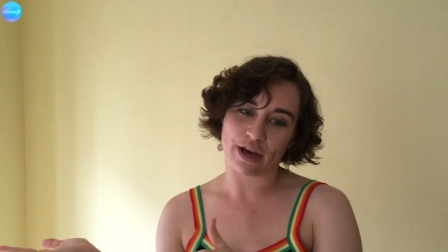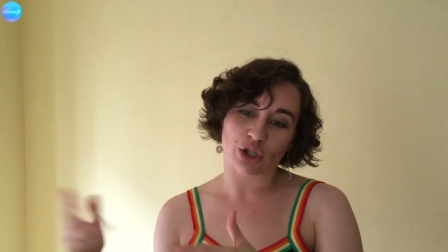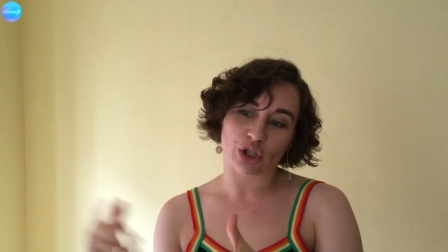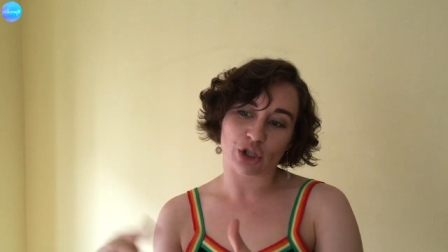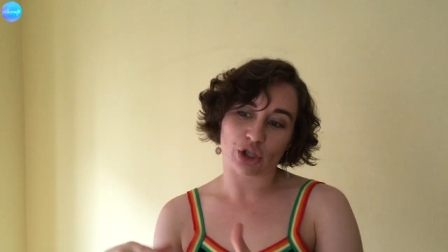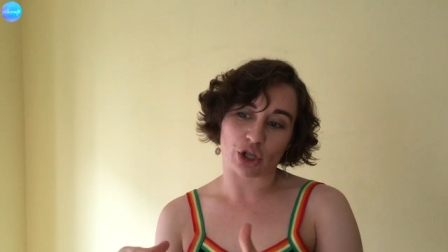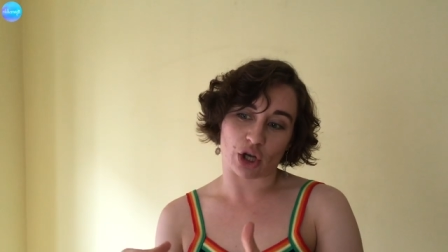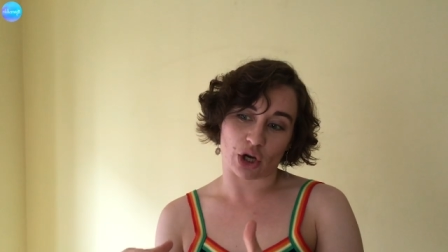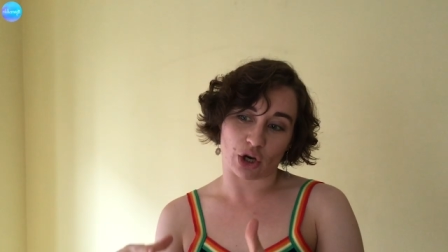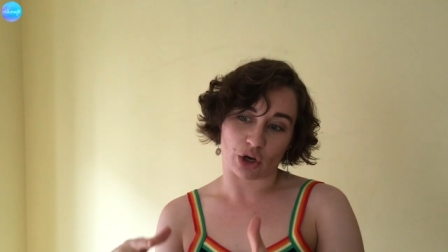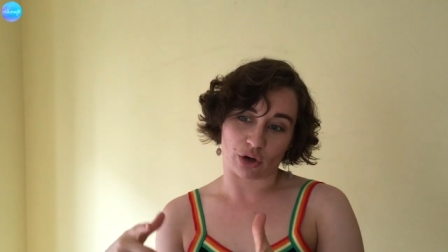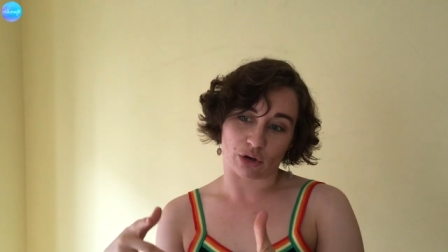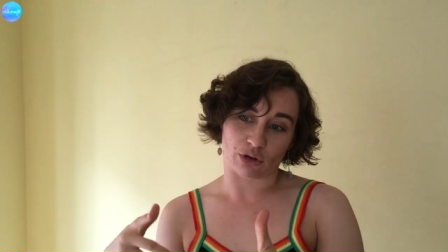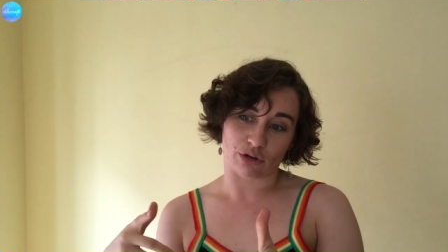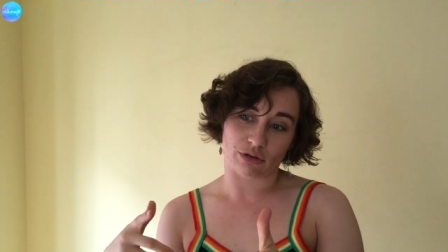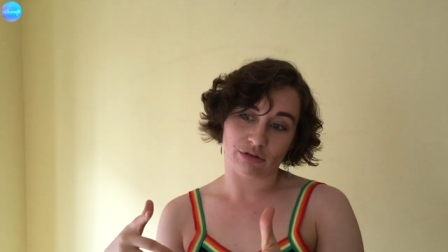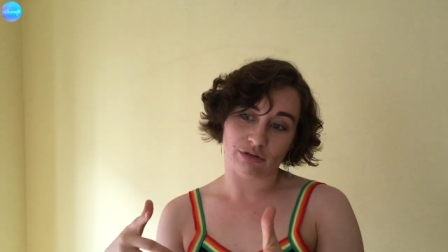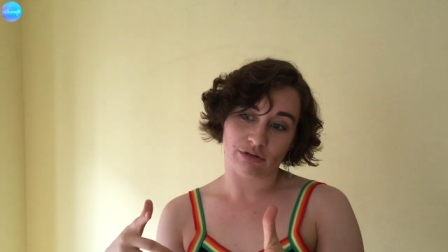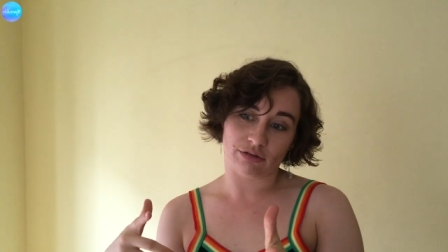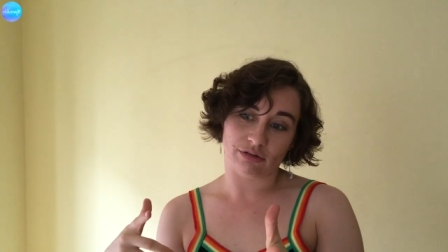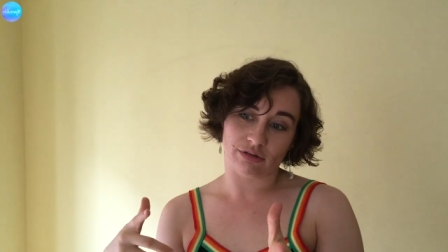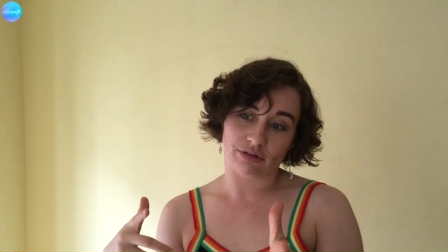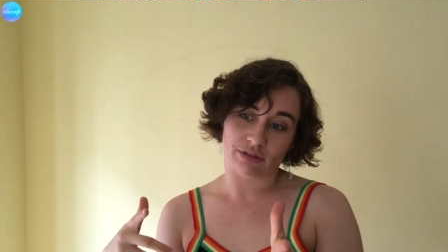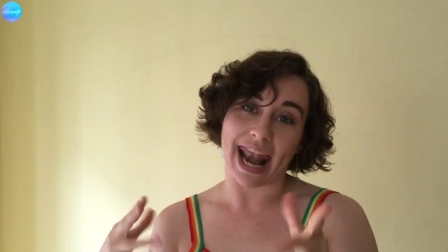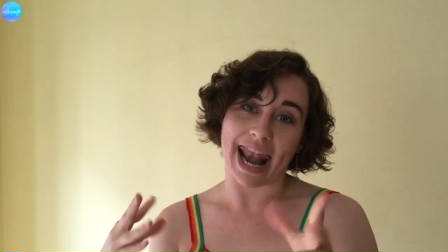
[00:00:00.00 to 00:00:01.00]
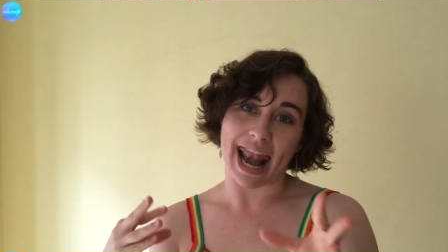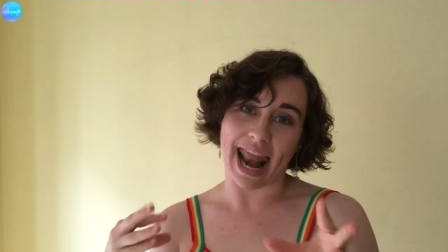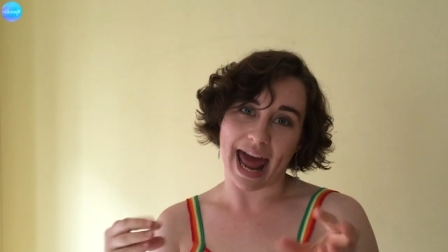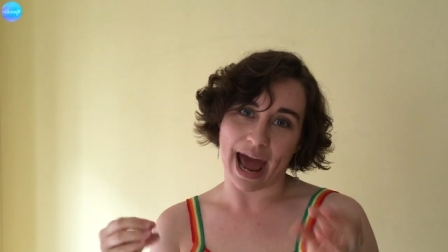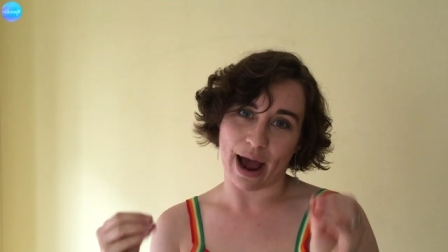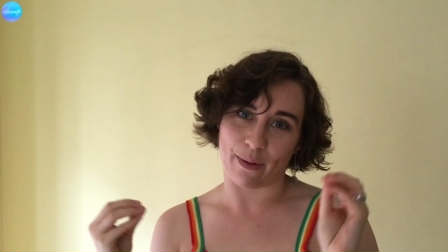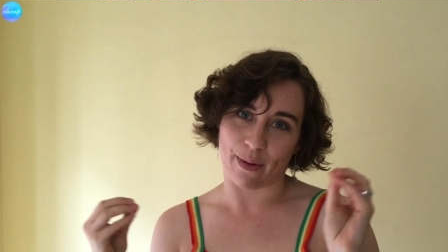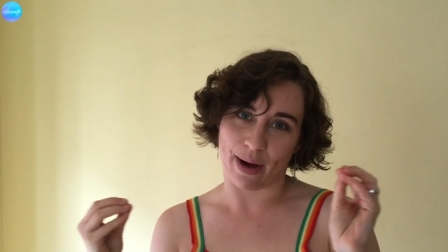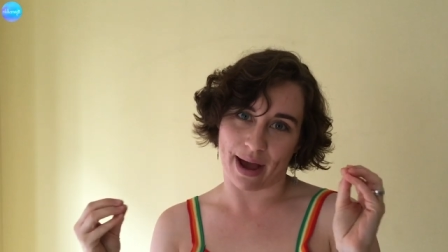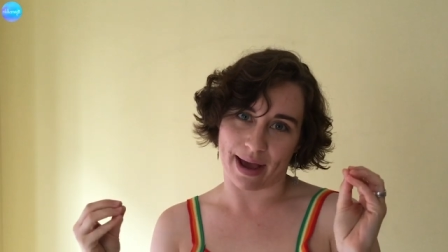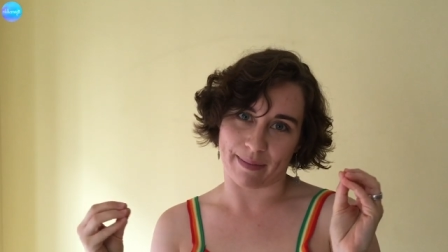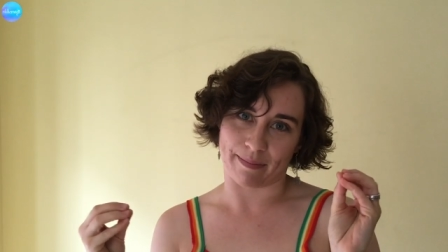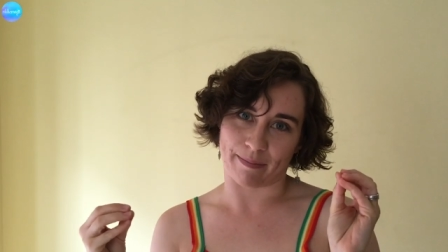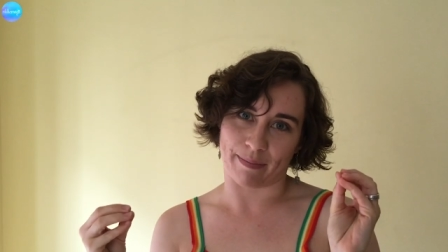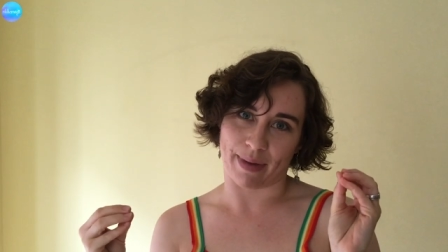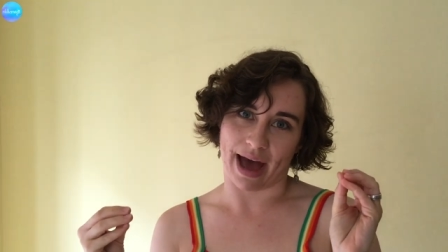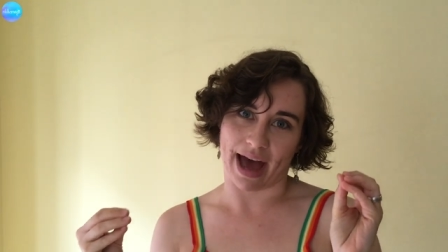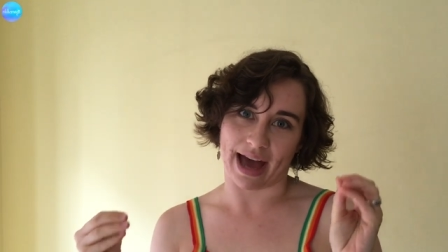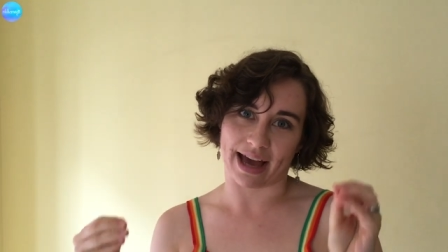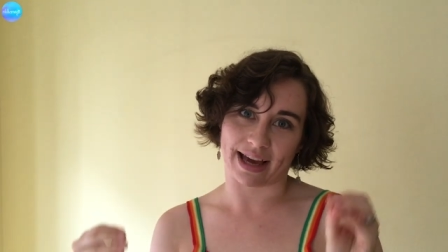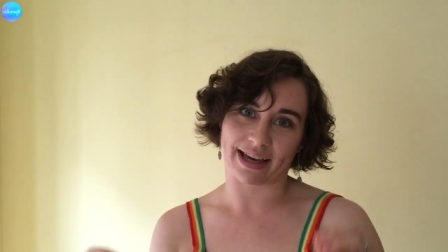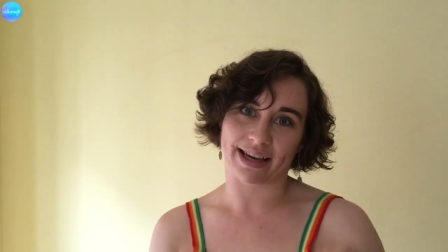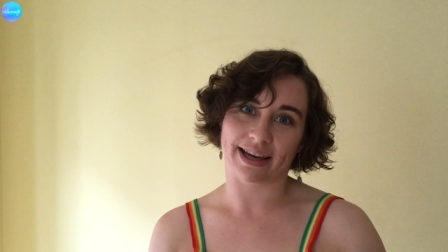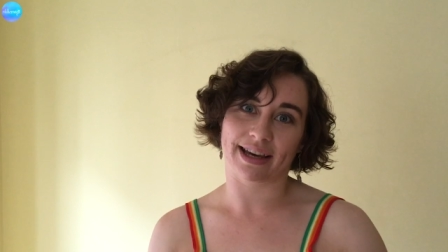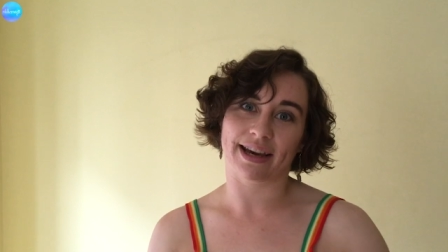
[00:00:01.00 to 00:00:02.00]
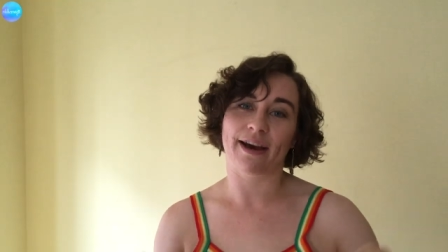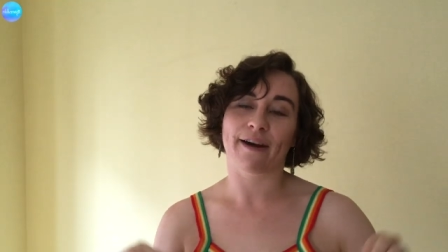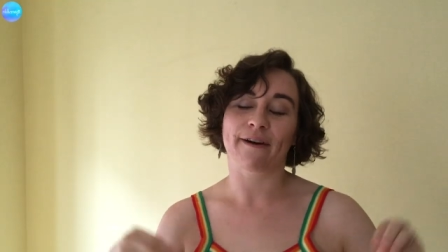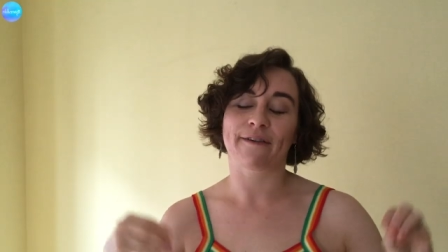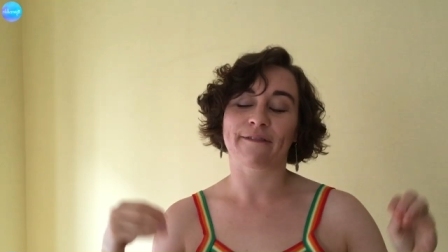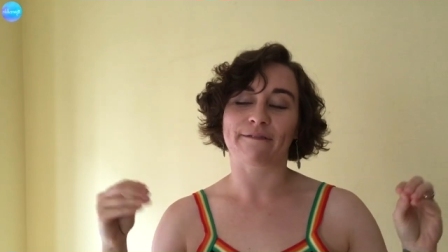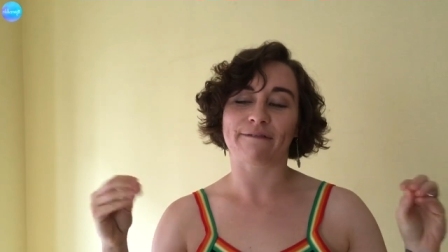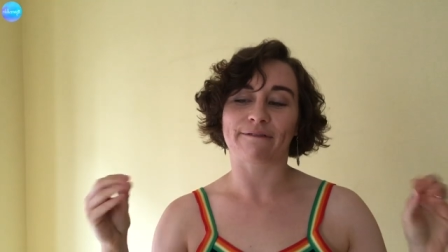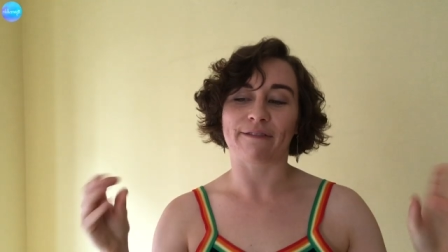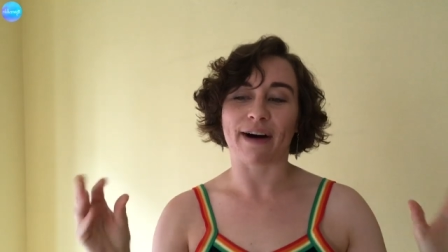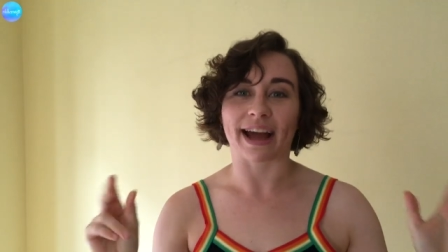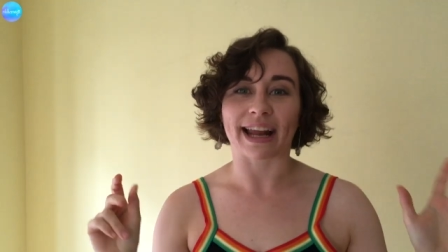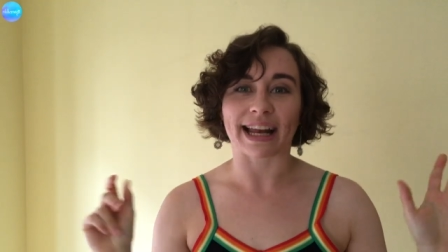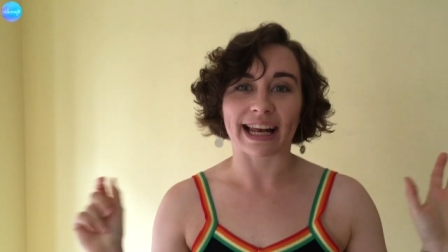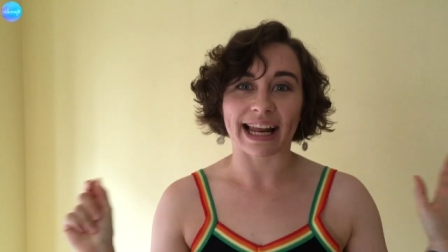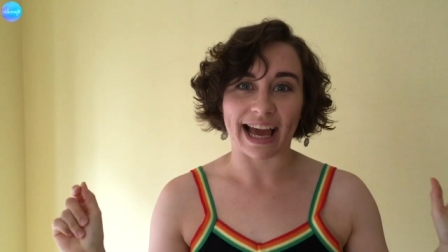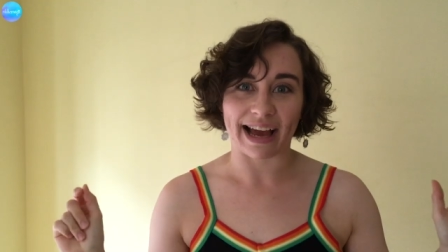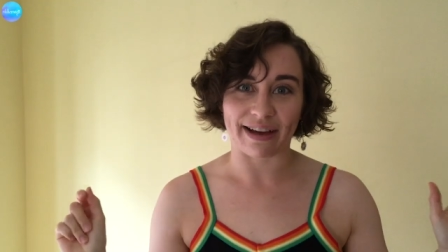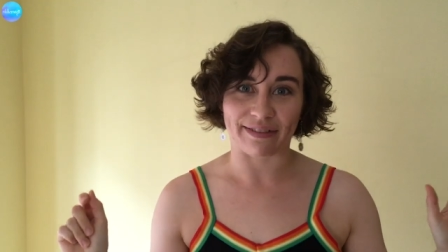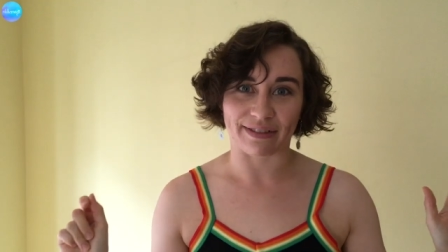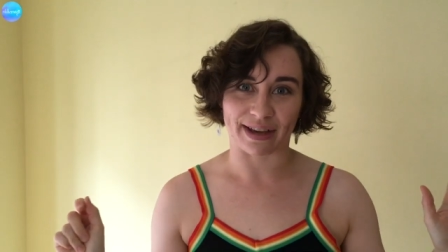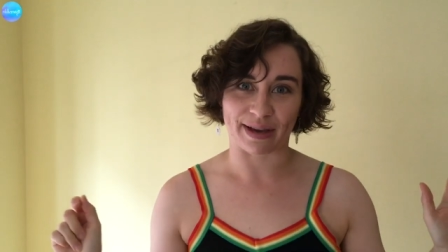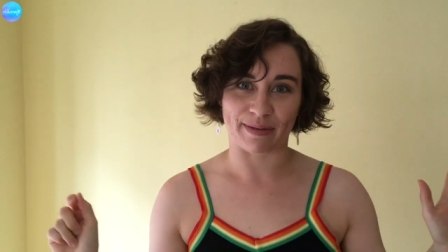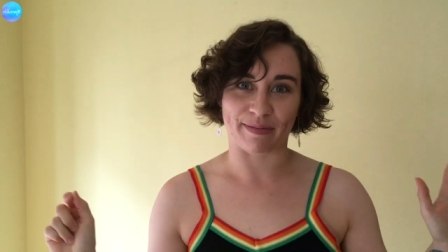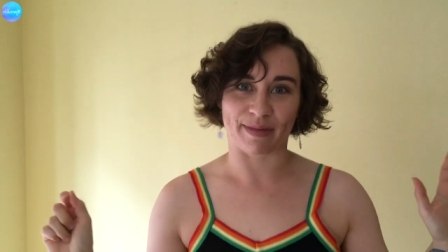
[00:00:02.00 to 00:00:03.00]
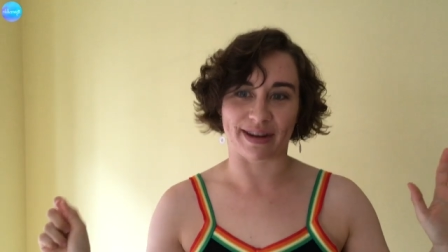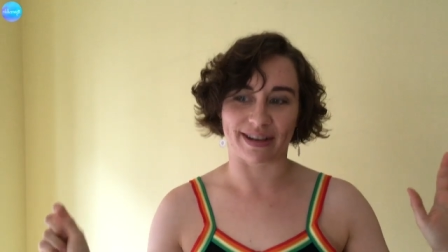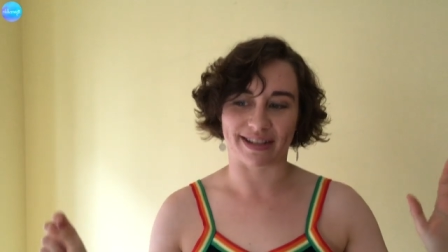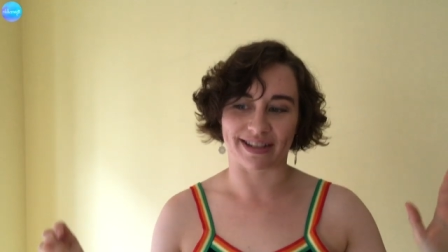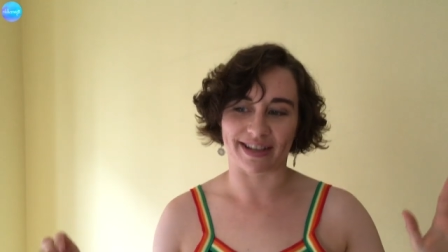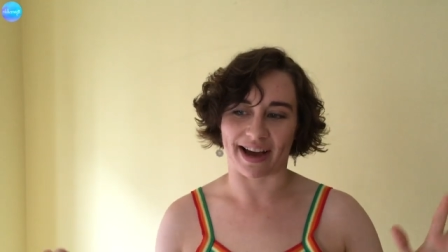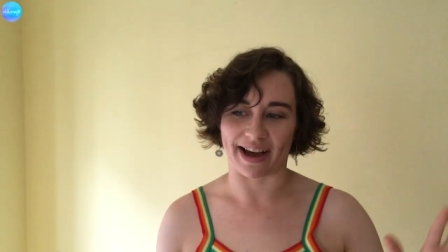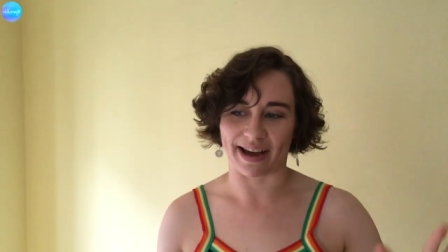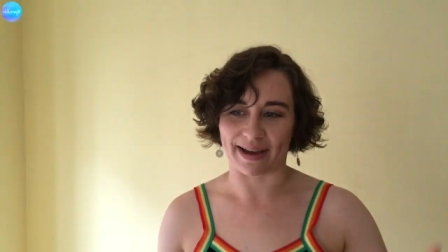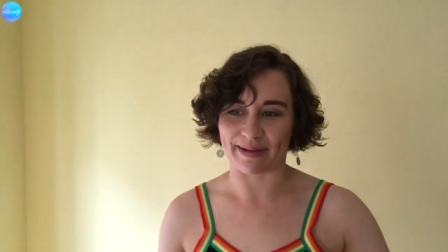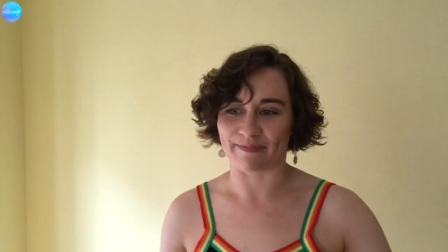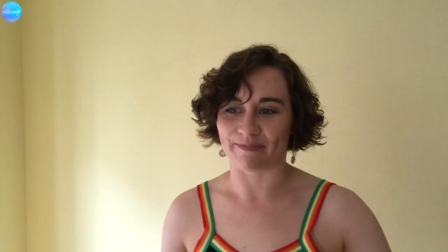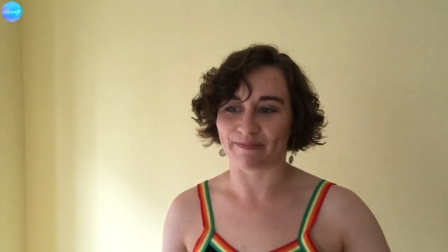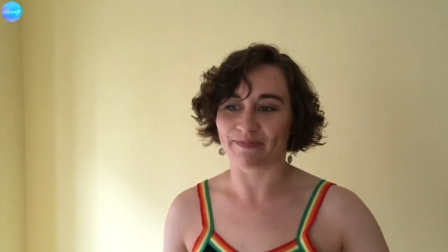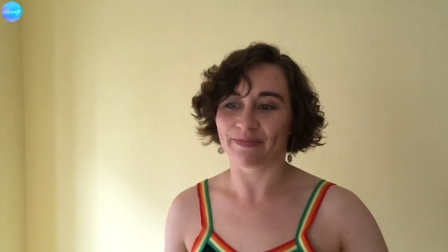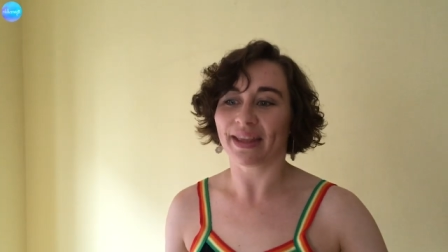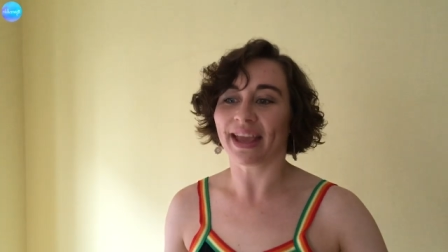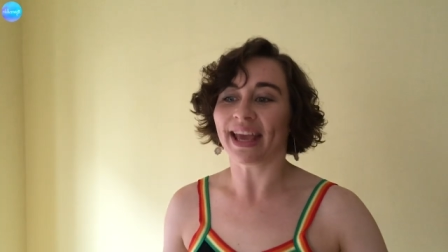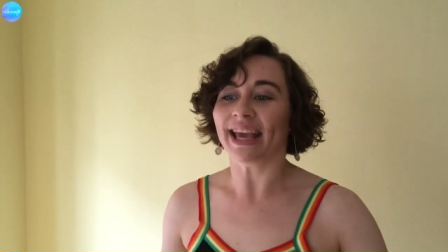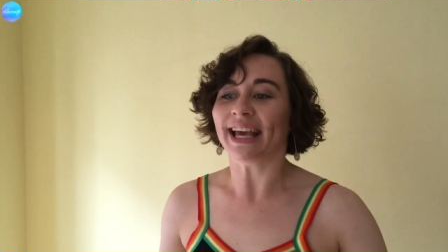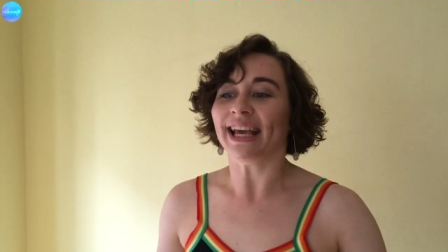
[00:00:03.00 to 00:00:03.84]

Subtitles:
So now I'm back, finally having a bit of time,